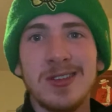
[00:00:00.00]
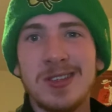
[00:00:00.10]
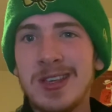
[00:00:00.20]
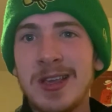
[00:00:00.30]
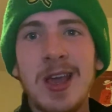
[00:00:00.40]
to
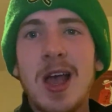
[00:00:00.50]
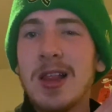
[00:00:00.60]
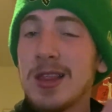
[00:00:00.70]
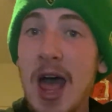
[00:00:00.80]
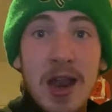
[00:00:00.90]
see a
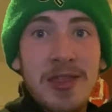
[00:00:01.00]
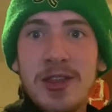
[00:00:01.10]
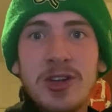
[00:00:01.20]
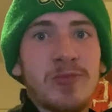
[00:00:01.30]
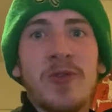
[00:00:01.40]
lot of
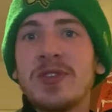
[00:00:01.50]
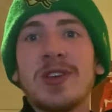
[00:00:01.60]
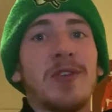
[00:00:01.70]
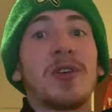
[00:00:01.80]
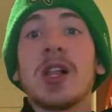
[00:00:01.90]
theaters moving to,
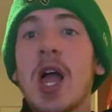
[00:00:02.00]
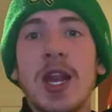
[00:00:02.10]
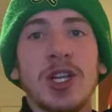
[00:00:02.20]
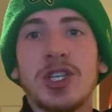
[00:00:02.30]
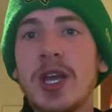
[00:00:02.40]
like,
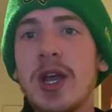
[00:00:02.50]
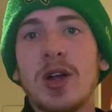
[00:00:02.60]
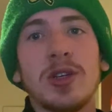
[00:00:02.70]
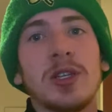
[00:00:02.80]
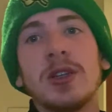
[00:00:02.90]
reclining
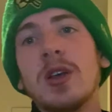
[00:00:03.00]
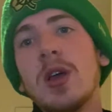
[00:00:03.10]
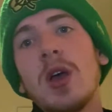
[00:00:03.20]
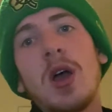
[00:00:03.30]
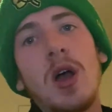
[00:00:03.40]
chairs and,
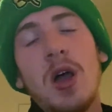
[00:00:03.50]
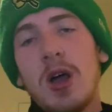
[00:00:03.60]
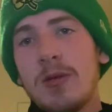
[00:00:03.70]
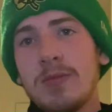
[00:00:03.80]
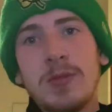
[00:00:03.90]

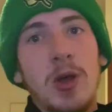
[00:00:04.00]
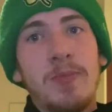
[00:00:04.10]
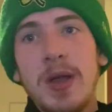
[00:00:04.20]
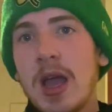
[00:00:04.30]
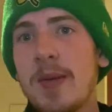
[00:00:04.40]
you know,
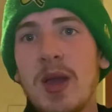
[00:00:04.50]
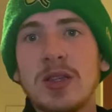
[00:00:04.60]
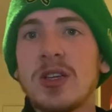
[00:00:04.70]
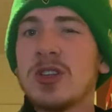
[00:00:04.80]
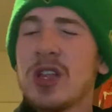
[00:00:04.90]
big IMAX
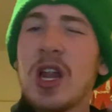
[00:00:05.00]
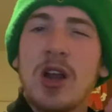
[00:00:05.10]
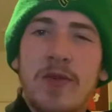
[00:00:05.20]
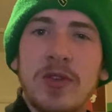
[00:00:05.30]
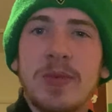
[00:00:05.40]
theaters. A lot of
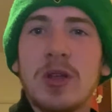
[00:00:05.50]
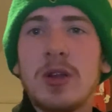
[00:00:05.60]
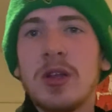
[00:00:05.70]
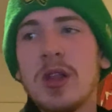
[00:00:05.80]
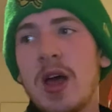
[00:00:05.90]

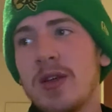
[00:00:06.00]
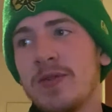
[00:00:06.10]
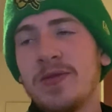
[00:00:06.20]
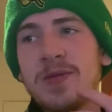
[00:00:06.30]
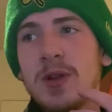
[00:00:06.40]
comfortability, a lot
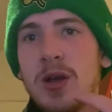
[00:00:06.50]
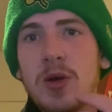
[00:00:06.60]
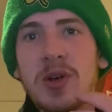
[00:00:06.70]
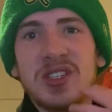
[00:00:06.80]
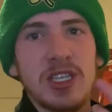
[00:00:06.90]
of, you
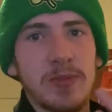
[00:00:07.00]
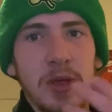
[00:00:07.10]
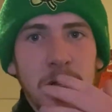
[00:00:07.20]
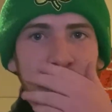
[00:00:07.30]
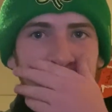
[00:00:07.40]
know,
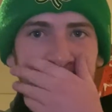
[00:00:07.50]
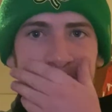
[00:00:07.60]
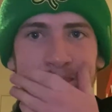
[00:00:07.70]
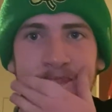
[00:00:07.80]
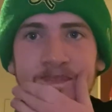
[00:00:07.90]
accessibility.
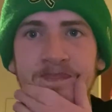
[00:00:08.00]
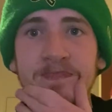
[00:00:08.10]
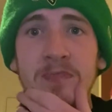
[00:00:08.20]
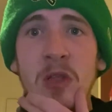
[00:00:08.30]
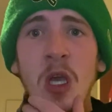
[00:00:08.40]

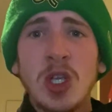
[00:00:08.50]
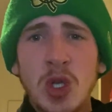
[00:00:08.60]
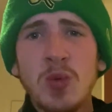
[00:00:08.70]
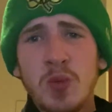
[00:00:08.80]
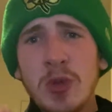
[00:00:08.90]

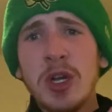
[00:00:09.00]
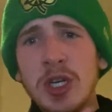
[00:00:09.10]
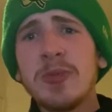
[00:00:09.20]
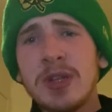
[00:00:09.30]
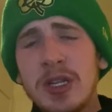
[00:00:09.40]
So they're
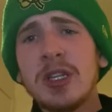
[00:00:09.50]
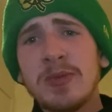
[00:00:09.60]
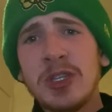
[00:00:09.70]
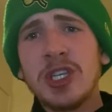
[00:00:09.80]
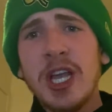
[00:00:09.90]
going to need to
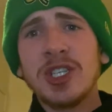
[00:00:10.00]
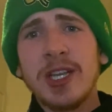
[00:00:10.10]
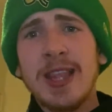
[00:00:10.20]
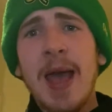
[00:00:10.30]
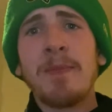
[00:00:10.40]
be changed
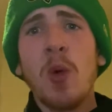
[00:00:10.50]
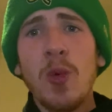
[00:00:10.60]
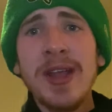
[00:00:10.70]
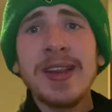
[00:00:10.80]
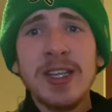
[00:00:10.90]
like that, but
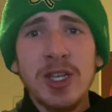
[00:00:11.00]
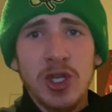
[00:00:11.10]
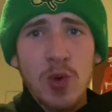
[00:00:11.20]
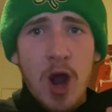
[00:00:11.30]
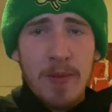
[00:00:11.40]
we need to
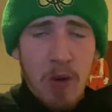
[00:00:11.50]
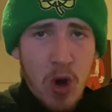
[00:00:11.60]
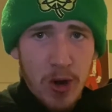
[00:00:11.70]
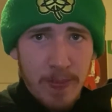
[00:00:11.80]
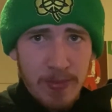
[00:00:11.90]
do our
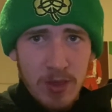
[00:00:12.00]
part.